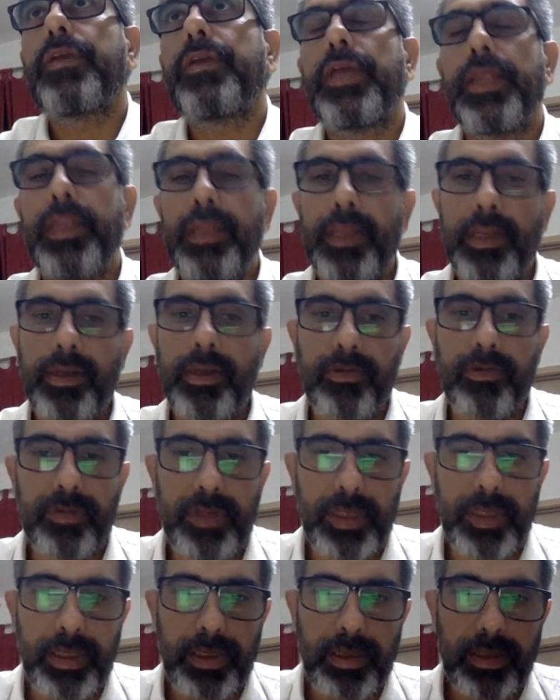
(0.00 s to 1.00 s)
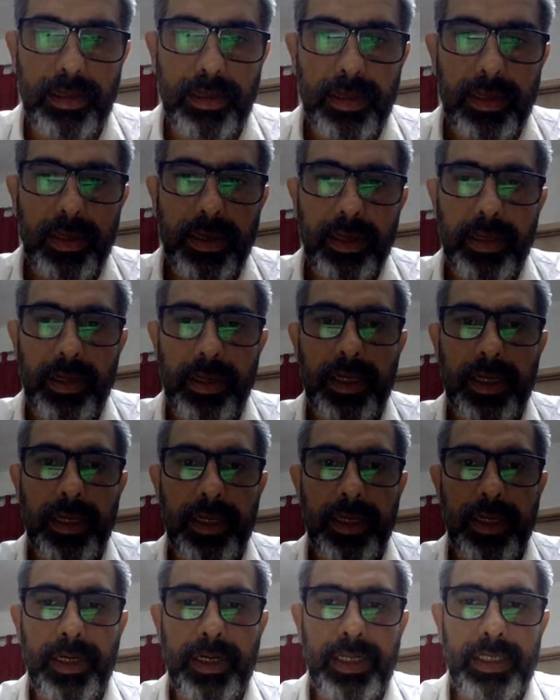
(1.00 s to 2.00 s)
getting into the
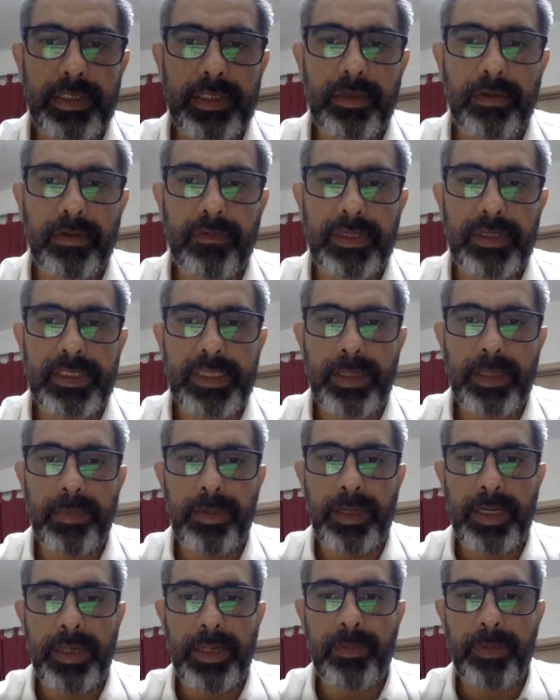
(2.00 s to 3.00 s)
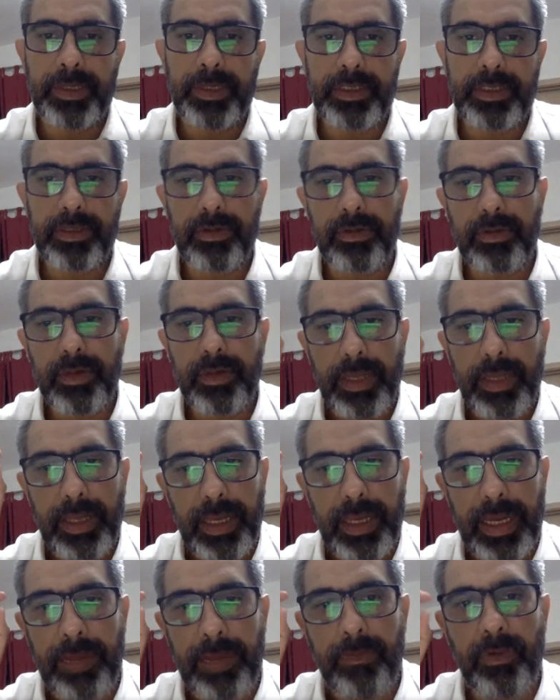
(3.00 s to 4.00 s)
nitty-gritties of disability pension,
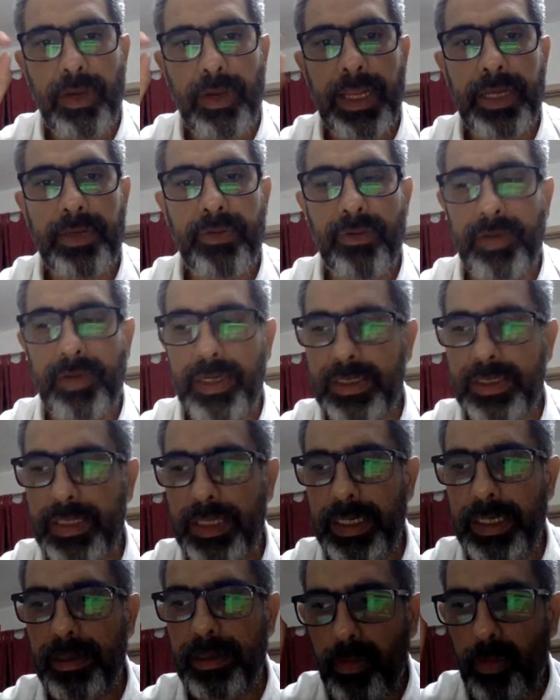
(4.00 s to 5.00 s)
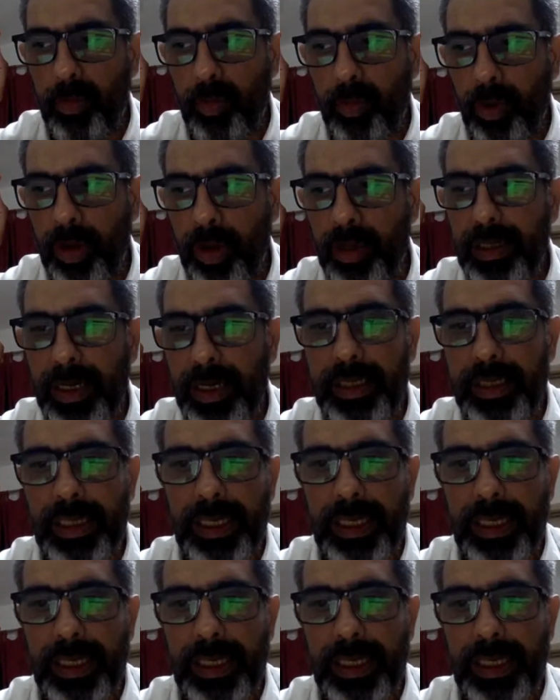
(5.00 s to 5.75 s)
I would like to understand what are the